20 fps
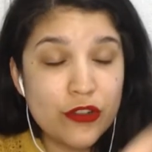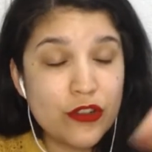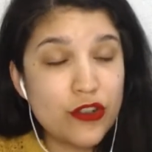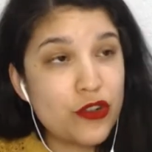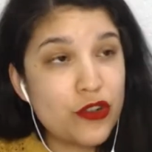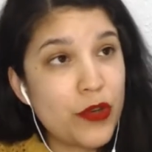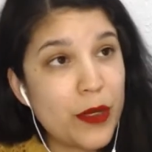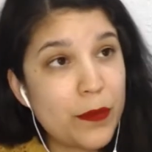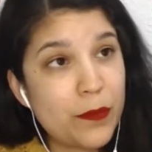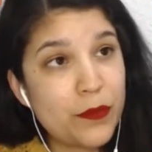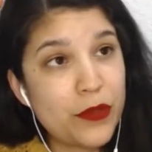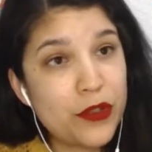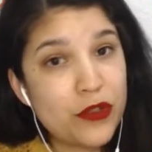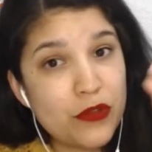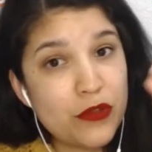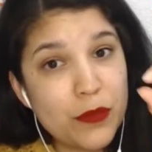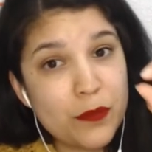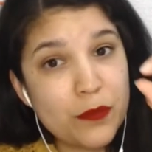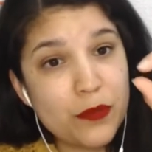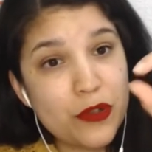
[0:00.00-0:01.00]
drip,
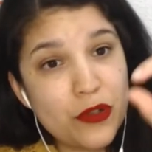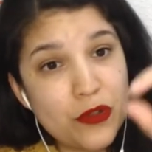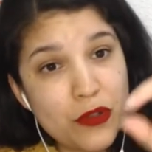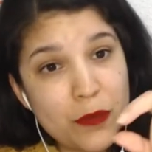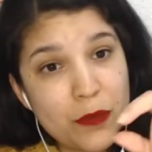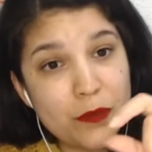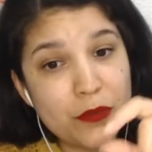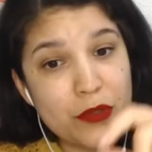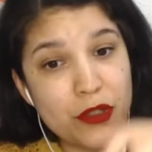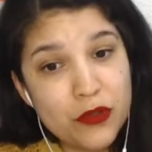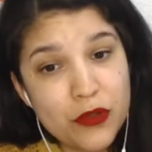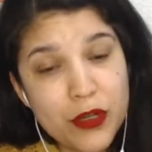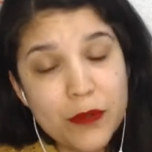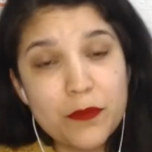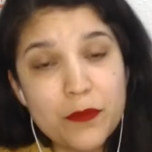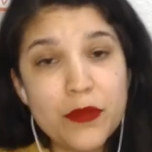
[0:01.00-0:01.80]
drip, drip, drip,